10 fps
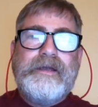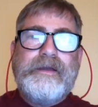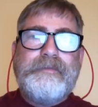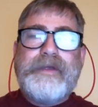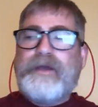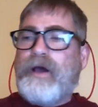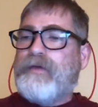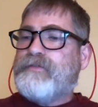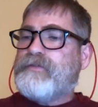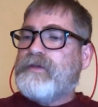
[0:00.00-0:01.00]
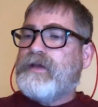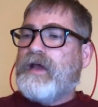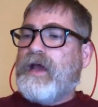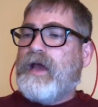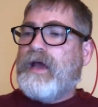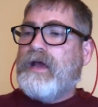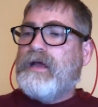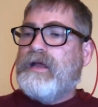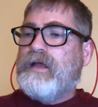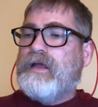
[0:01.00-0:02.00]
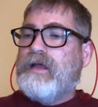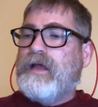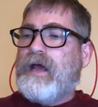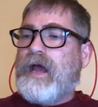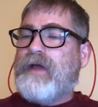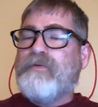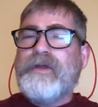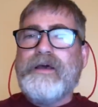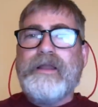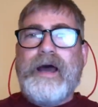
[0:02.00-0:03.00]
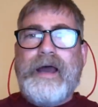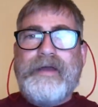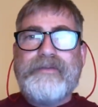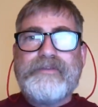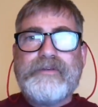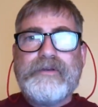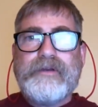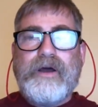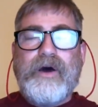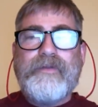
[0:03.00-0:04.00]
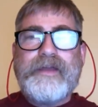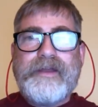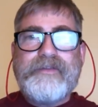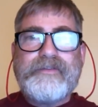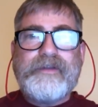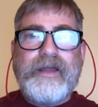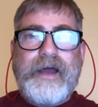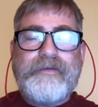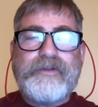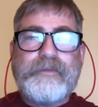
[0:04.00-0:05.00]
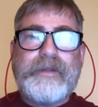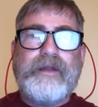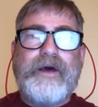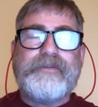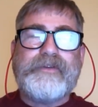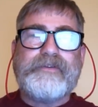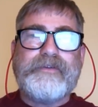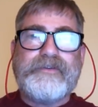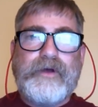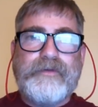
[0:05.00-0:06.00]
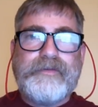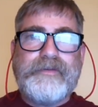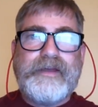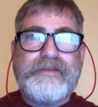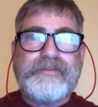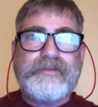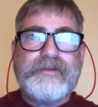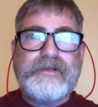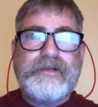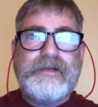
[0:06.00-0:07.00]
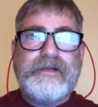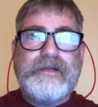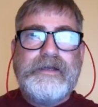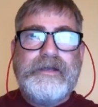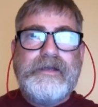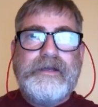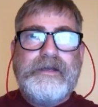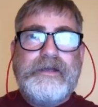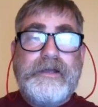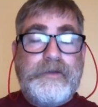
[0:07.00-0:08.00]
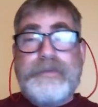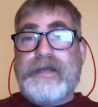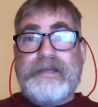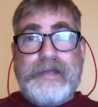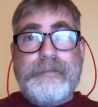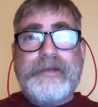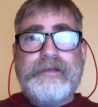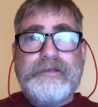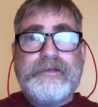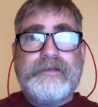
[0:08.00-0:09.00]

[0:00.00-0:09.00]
Because I realize all the innocent lives that'll be lost as a result of this. It'll be in Yemen,